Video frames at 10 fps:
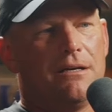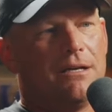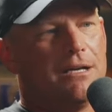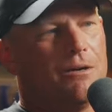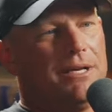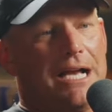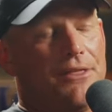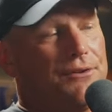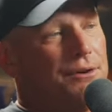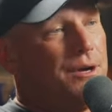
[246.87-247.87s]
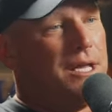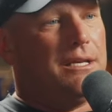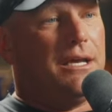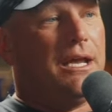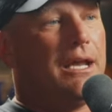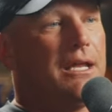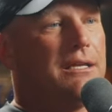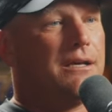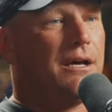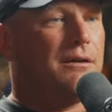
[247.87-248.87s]
uh, we got through it,
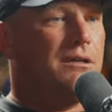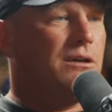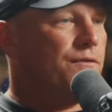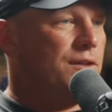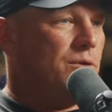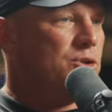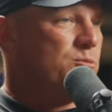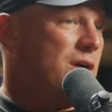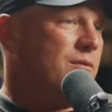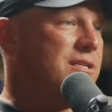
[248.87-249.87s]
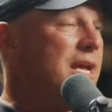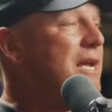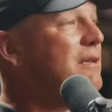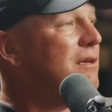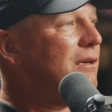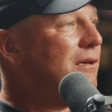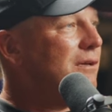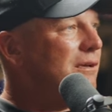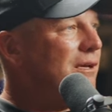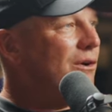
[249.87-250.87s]
and uh, you know for the most part retained
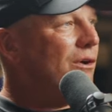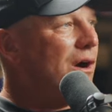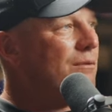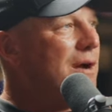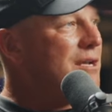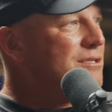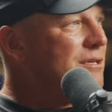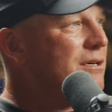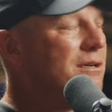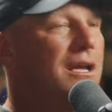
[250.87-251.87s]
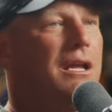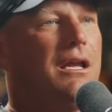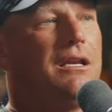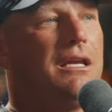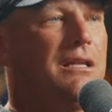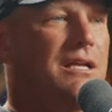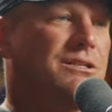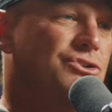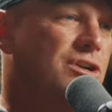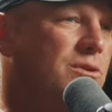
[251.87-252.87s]
you know our roster. Yeah. And again, that's
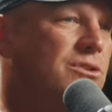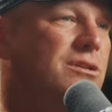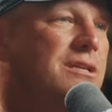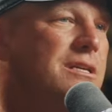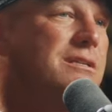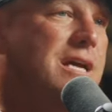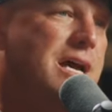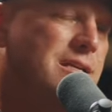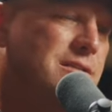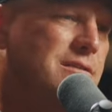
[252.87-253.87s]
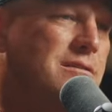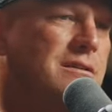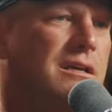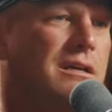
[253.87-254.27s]
a tribute to these guys and